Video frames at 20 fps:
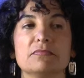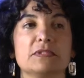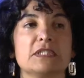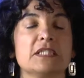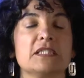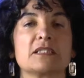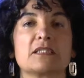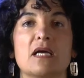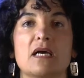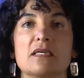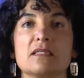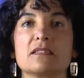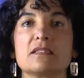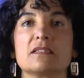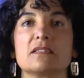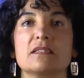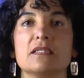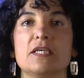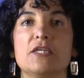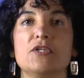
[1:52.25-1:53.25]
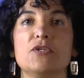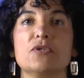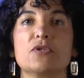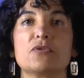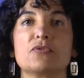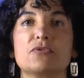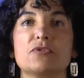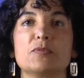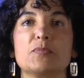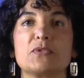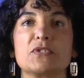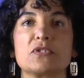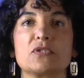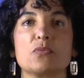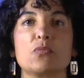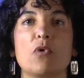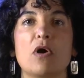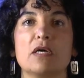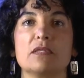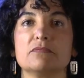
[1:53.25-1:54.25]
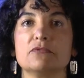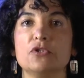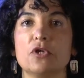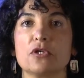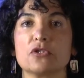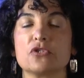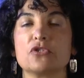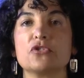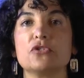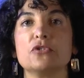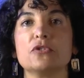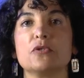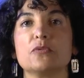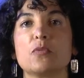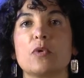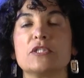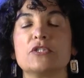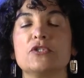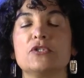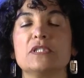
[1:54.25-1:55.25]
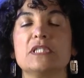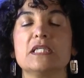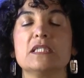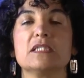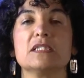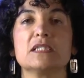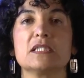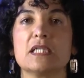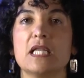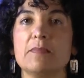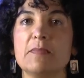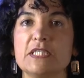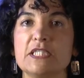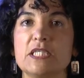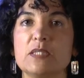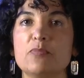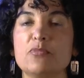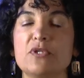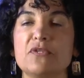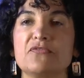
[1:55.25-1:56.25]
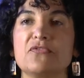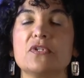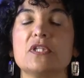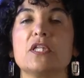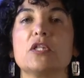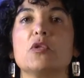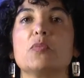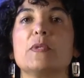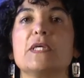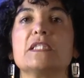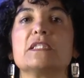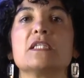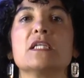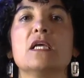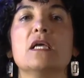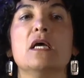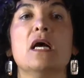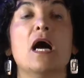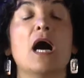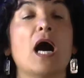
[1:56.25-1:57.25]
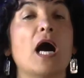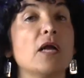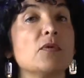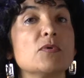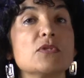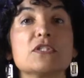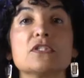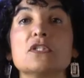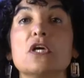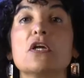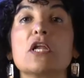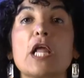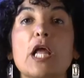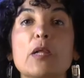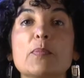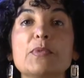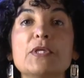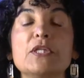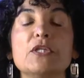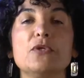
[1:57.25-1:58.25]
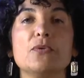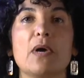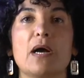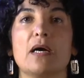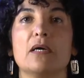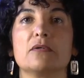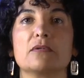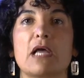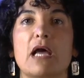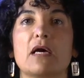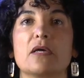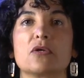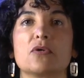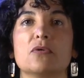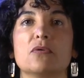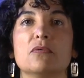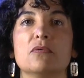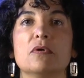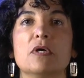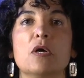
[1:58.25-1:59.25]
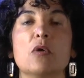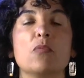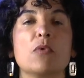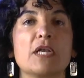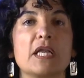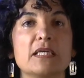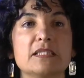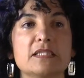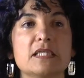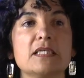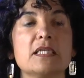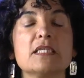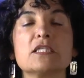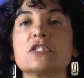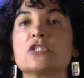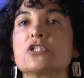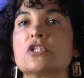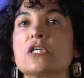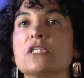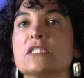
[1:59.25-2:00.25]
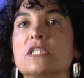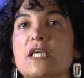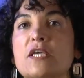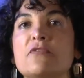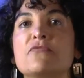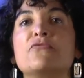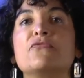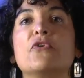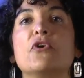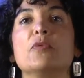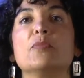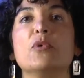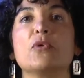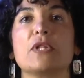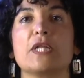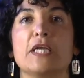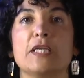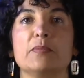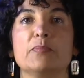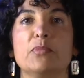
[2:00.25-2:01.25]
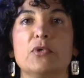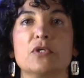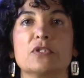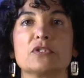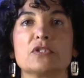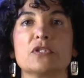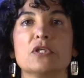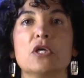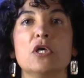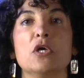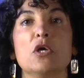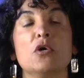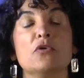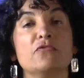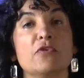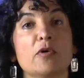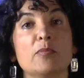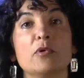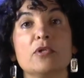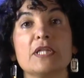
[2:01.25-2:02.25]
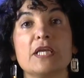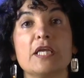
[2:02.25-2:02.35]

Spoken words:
discuss in your groups what you understood and what you didn't, let me debrief a little bit. I was not helping you out at all. What I did is just give verbal input. Verbal